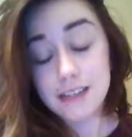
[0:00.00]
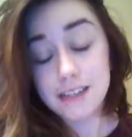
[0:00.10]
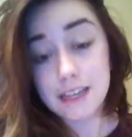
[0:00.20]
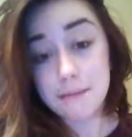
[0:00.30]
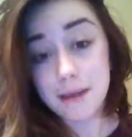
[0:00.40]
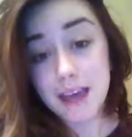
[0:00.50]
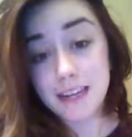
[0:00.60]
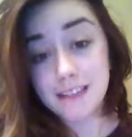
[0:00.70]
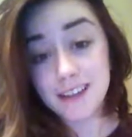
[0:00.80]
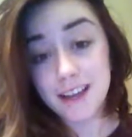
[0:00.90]
St.
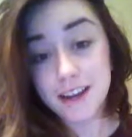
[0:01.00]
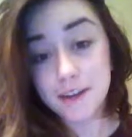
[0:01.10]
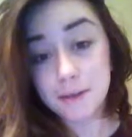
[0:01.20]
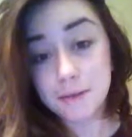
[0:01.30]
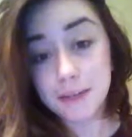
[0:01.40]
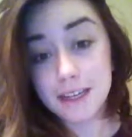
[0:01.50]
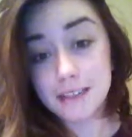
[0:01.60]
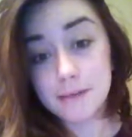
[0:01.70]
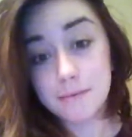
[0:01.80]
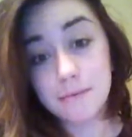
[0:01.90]
Patty's Day in a couple
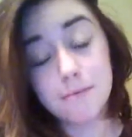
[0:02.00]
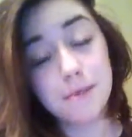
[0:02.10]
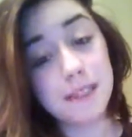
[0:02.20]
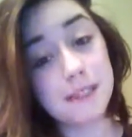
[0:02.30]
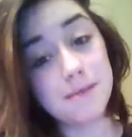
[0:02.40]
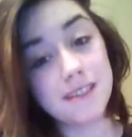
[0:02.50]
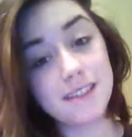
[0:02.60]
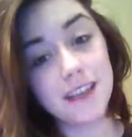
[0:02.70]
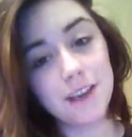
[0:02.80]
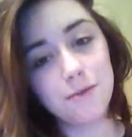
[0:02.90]
days. Please be
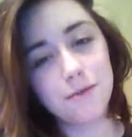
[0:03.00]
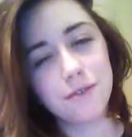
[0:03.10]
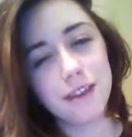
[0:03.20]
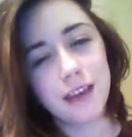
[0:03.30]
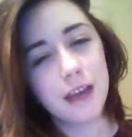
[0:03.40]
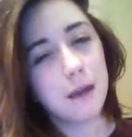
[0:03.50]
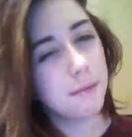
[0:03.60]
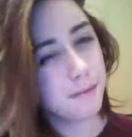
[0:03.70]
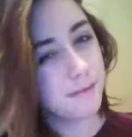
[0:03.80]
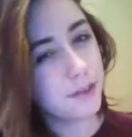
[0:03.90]
safe.
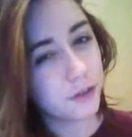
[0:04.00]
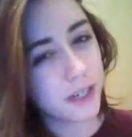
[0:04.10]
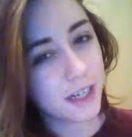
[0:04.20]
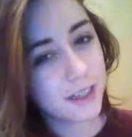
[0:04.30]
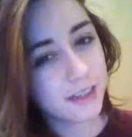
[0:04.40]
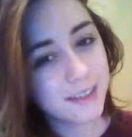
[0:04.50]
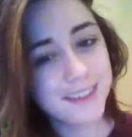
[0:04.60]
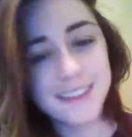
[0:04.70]
Drink.